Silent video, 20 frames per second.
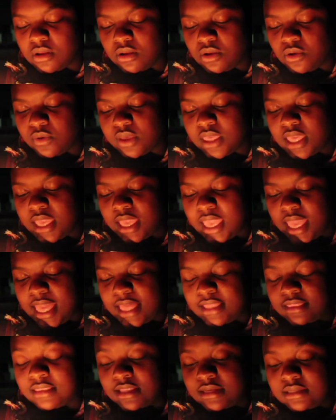looking
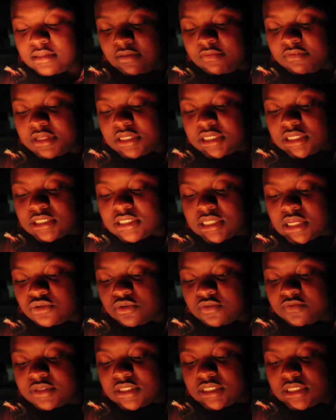at the DVDs that
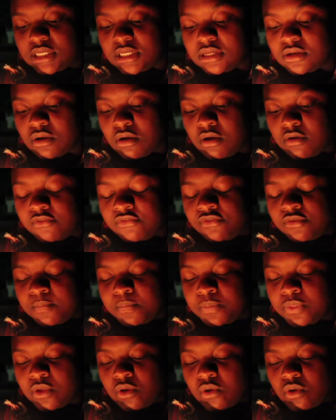we've seen of
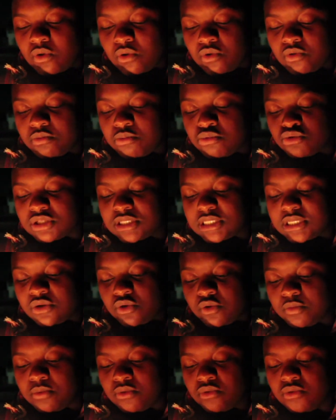Ubusi
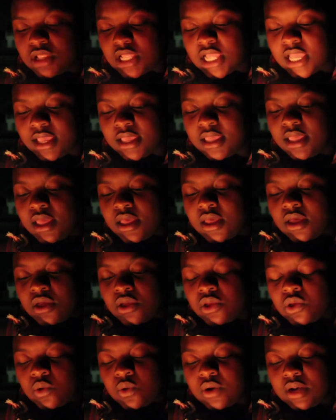Nobuhle
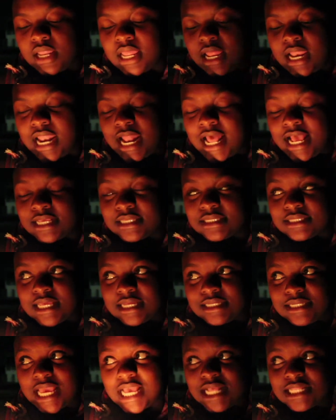you realize
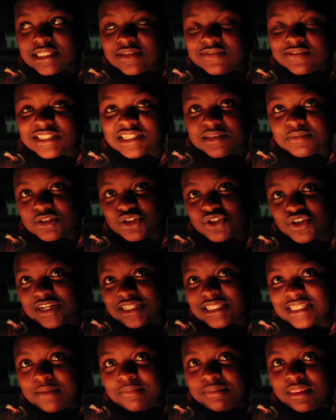that activism is
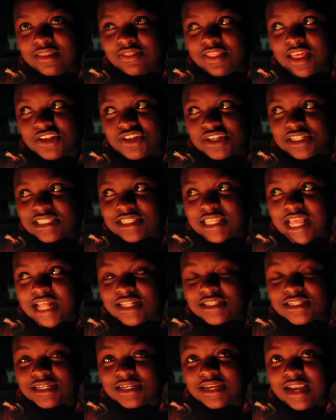not something that just
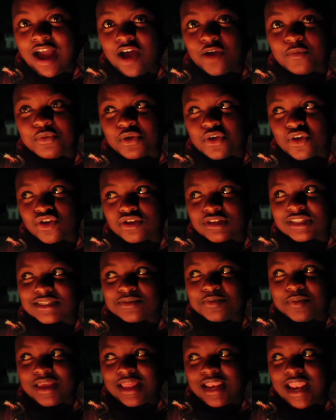started now
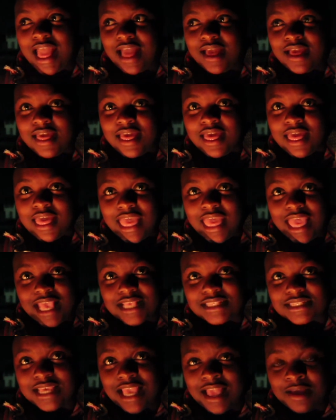because Nina
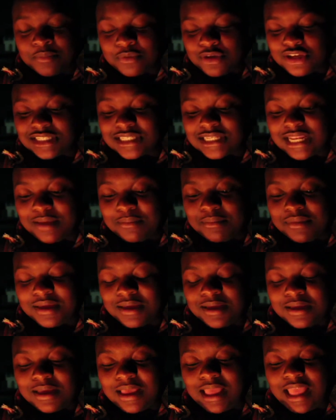as a young person I'm
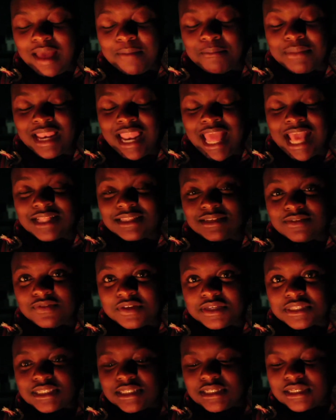a I'm an
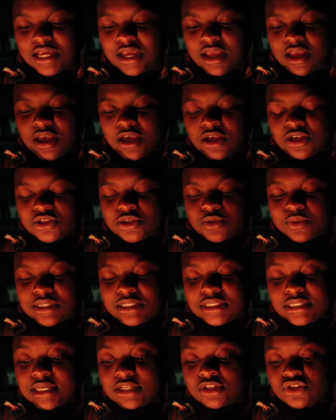activist so
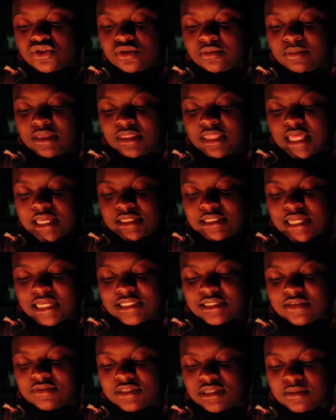it says to me that
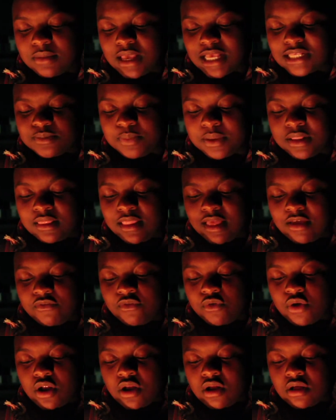activism has been there
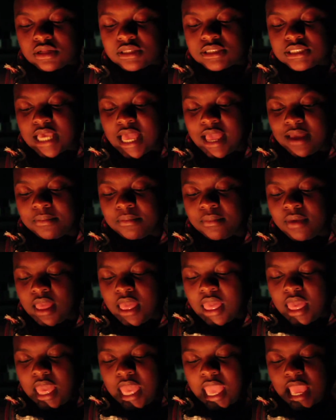for a long time
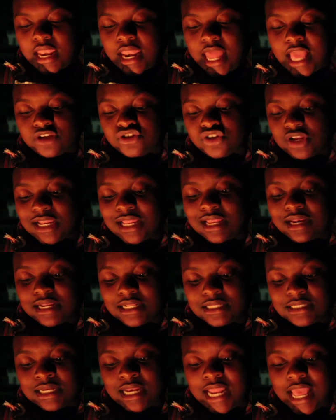and actually
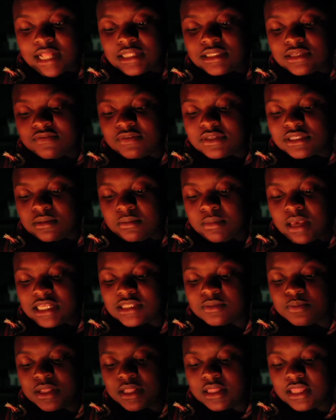written activism
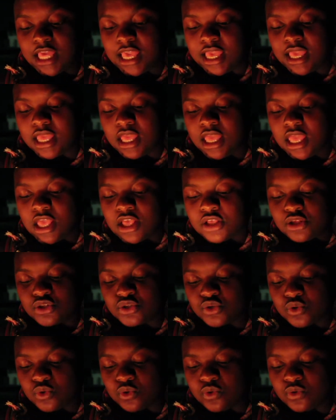has been there
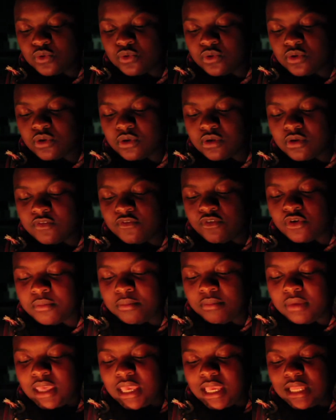so for
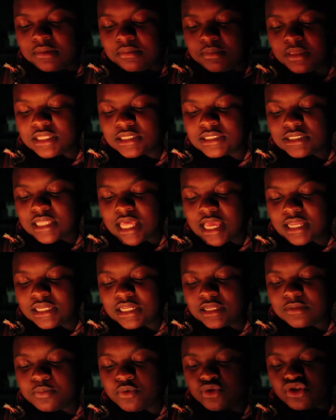me it means that
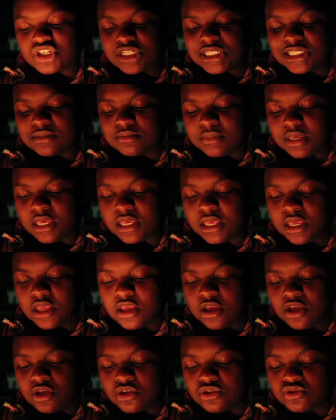it pushes me
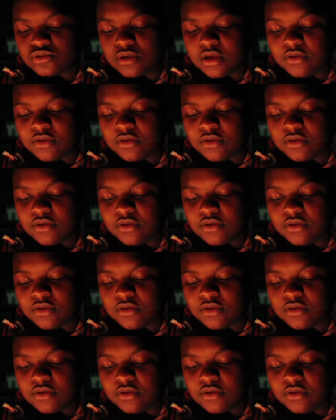to